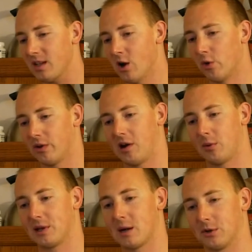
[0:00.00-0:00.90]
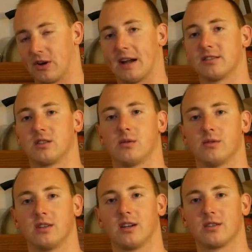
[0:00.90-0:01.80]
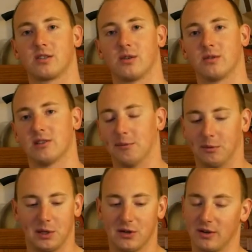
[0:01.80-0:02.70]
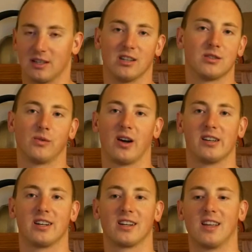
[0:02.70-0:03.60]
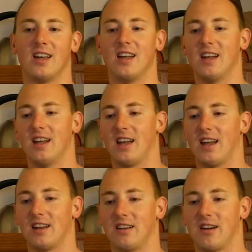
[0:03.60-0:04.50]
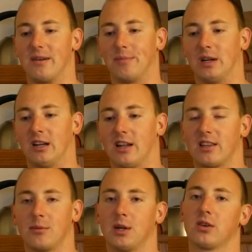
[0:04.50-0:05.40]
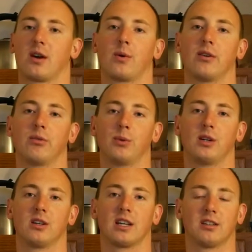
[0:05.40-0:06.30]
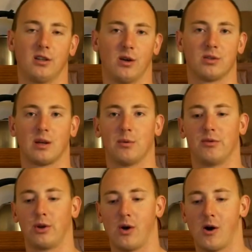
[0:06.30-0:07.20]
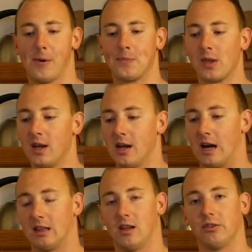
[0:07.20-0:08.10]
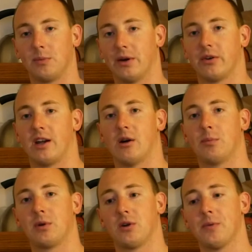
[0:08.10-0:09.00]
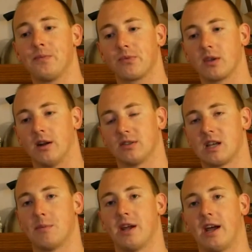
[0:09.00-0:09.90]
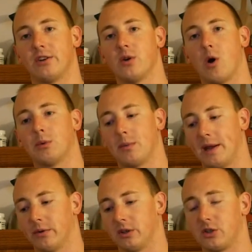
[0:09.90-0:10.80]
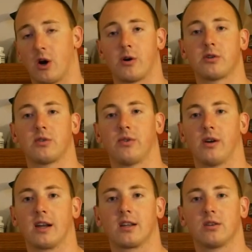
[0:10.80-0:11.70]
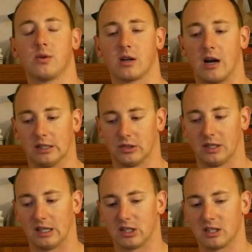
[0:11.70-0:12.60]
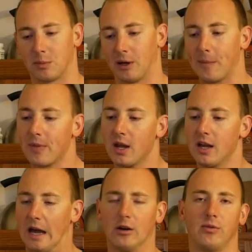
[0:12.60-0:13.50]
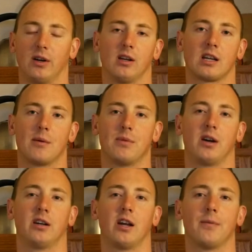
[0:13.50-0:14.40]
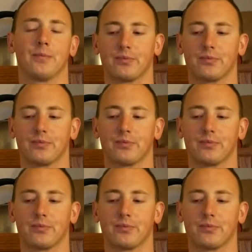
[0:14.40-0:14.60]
Hopefully I'll become a grad student here soon, so I'm going to be doing tons of writing, and I think it'd be a great way for me to get to know some of you all. I'd love to be able to help you. You know, someday I do hope to be able to charge for like doing consultations, but I don't feel like I'm there yet.